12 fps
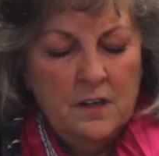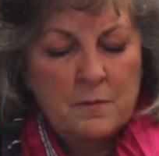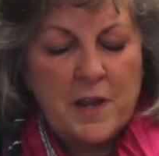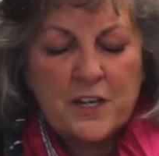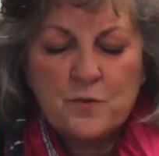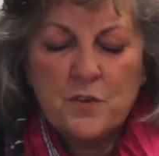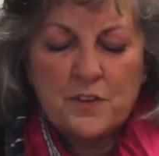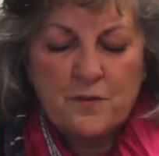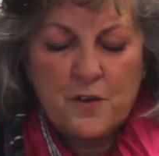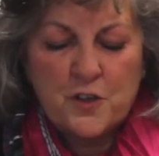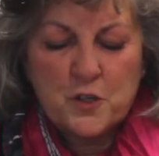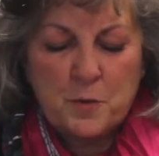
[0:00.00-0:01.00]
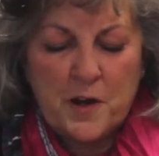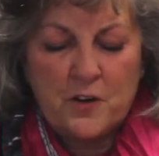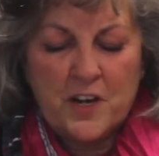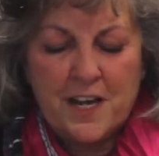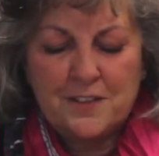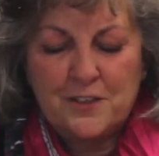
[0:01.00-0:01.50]
Imagine what the foster
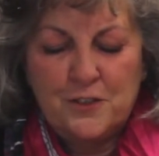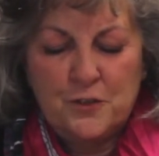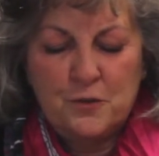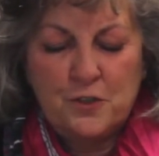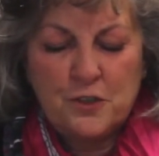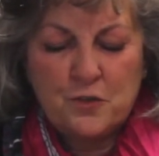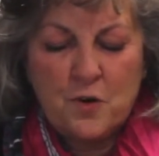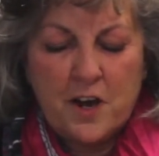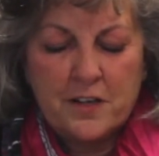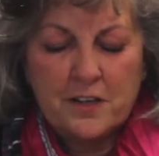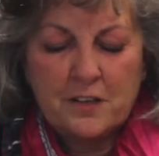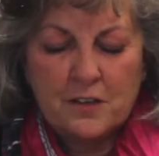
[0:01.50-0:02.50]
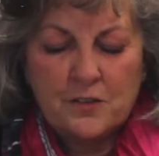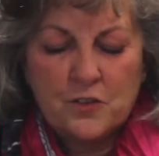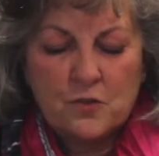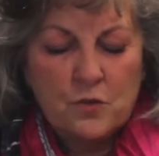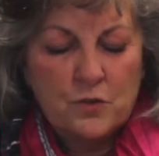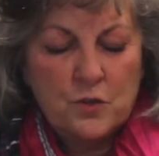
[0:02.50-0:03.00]
parent has to do to try and
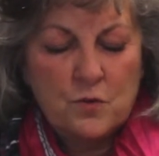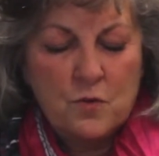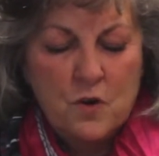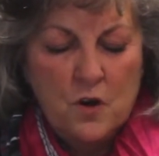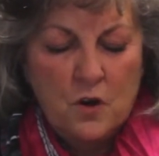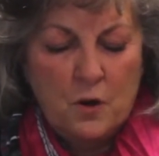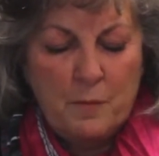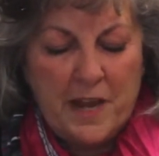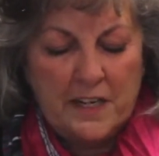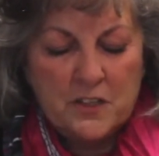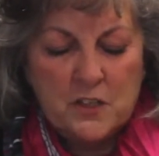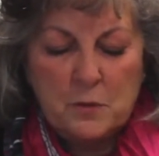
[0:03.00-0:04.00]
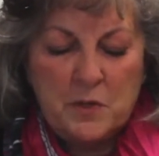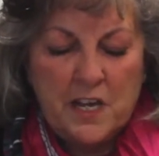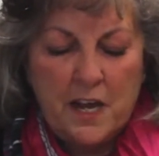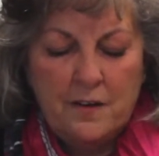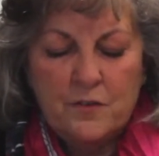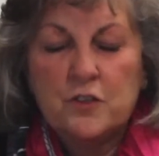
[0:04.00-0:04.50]
console you or manage the
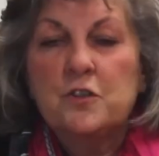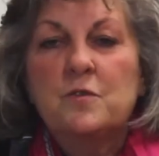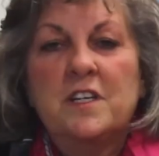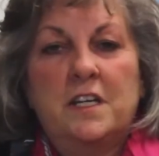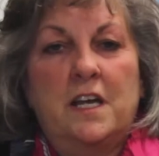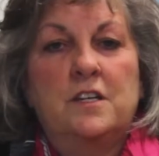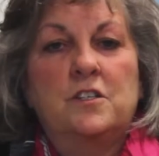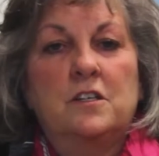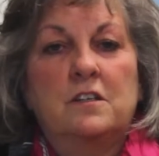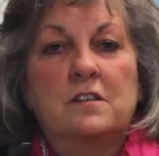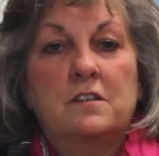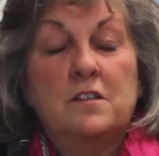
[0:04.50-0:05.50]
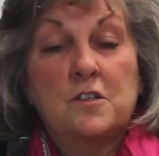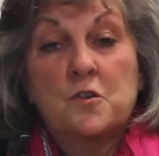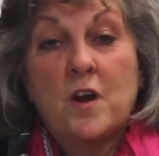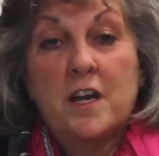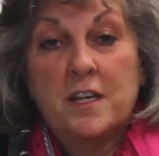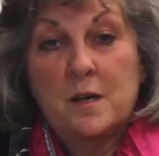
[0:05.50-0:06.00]
behaviors you engage in to
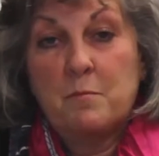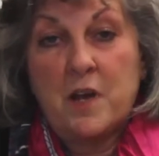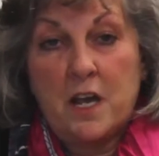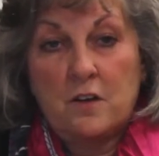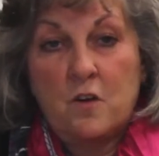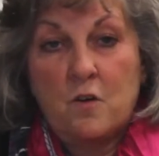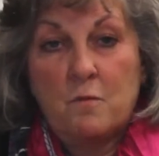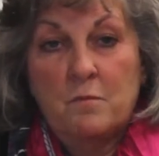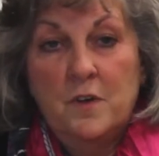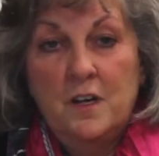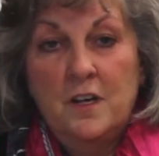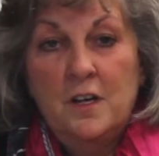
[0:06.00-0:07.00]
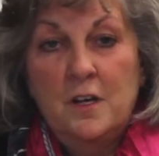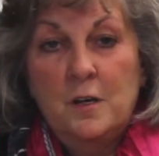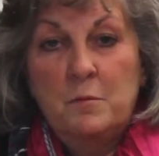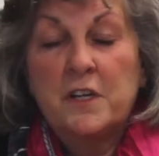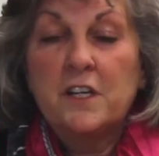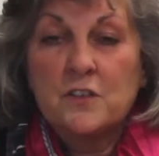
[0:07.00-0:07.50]
try and get back home,
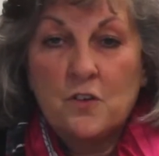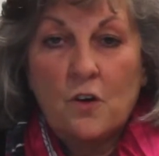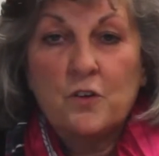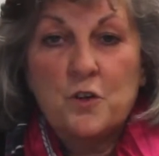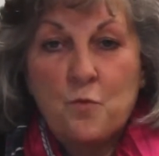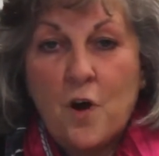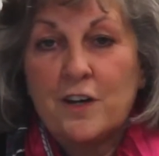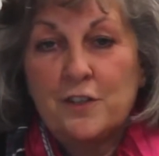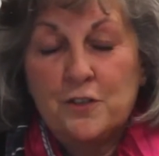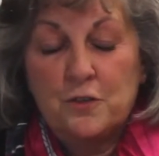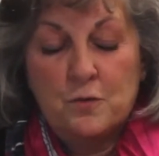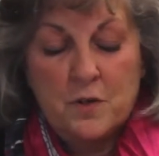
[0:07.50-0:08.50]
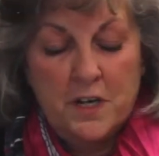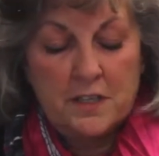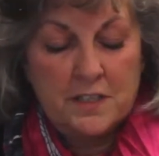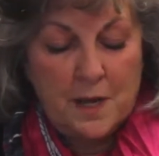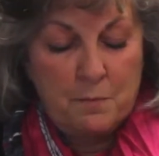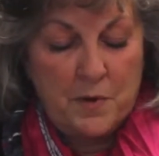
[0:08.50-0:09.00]
because all you want to do
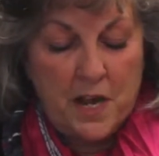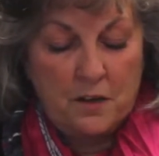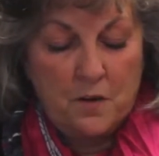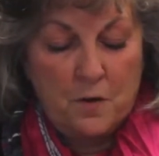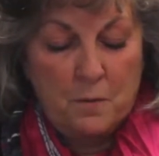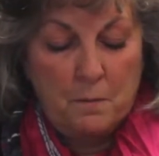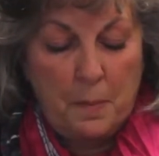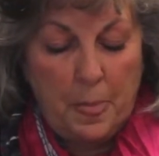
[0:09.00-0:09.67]
is get back home.